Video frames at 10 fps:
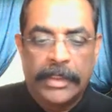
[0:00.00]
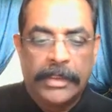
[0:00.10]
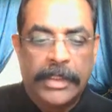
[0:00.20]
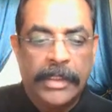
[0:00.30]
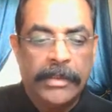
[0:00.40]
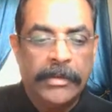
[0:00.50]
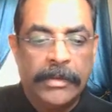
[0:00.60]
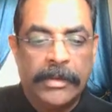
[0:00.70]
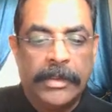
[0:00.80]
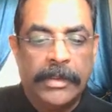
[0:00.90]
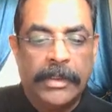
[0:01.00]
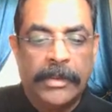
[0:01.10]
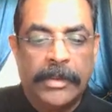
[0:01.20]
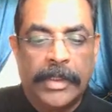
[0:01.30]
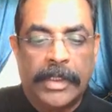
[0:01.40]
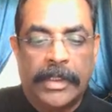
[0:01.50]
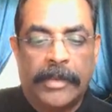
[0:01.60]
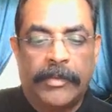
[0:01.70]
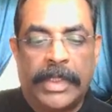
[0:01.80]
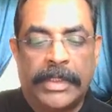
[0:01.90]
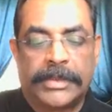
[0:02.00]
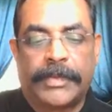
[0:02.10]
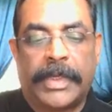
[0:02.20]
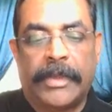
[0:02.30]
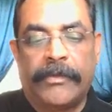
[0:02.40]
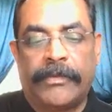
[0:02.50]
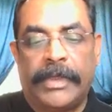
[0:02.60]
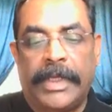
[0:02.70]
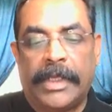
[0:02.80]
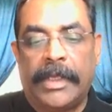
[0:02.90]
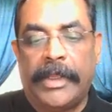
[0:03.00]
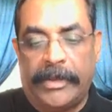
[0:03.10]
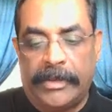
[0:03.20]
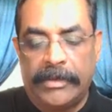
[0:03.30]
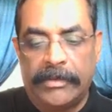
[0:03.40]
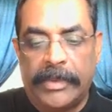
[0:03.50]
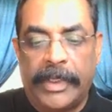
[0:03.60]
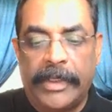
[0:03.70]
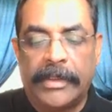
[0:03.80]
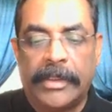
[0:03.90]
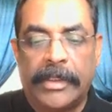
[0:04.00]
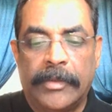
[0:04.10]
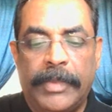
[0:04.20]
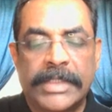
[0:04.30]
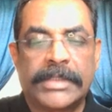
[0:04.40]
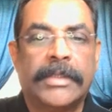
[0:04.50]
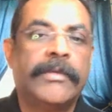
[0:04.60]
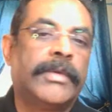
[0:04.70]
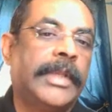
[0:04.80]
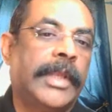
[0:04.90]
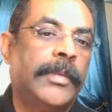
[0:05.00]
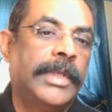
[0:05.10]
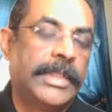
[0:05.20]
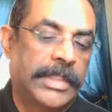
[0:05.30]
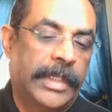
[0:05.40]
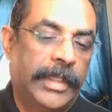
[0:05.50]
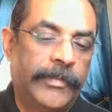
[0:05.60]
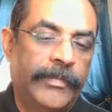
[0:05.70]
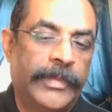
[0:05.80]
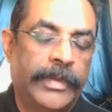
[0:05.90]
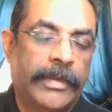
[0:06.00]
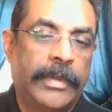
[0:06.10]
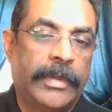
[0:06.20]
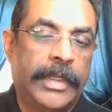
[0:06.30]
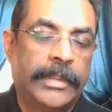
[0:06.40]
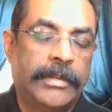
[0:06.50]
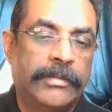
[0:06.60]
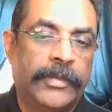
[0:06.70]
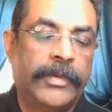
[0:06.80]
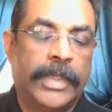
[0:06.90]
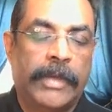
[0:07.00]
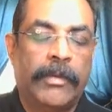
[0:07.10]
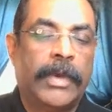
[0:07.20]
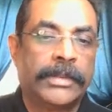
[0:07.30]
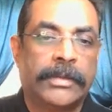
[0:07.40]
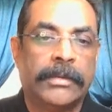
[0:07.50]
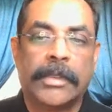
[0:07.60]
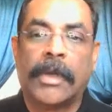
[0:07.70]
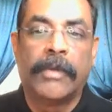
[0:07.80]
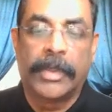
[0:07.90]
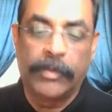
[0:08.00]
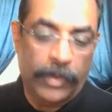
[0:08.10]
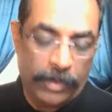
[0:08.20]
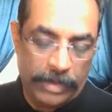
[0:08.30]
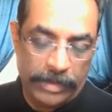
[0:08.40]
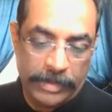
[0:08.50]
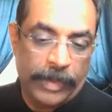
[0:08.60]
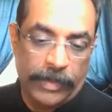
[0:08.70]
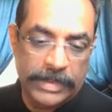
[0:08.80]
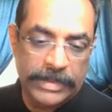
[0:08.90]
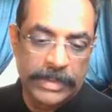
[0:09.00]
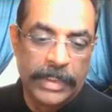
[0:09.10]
Then in the as part of data layer, right? Based on your table design, I will walk to cover more tables,